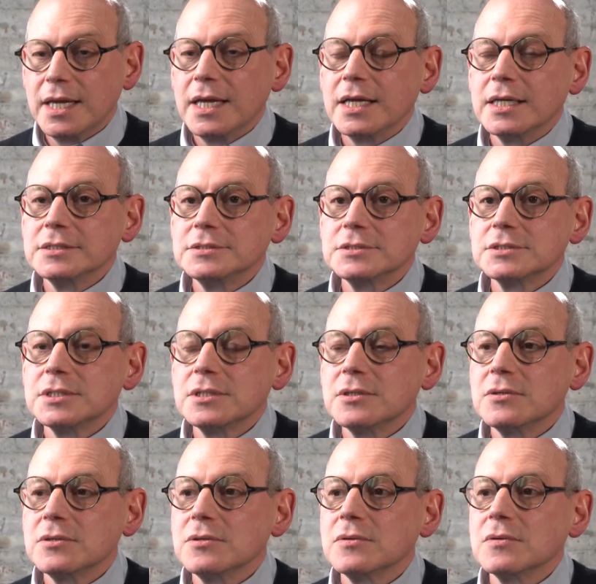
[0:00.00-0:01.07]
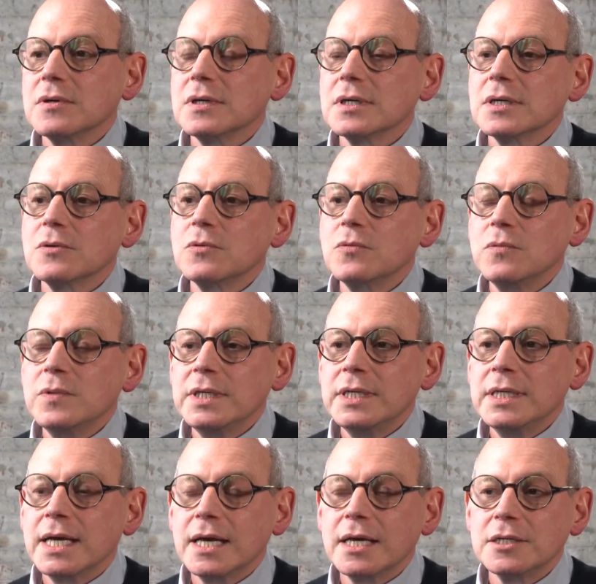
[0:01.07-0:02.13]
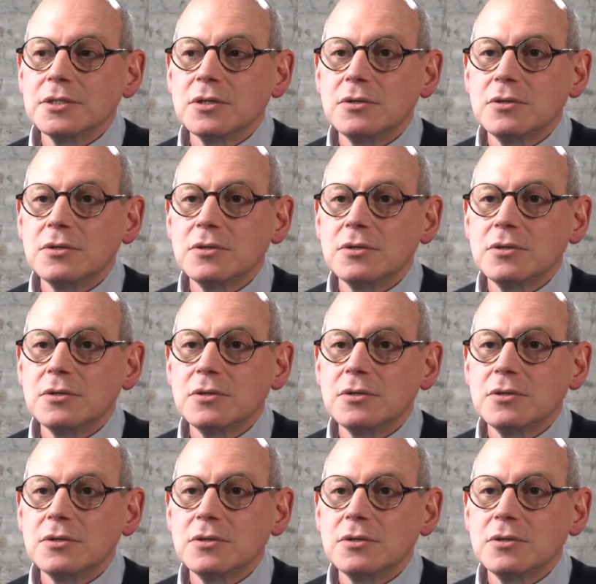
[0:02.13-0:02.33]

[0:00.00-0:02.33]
And so we had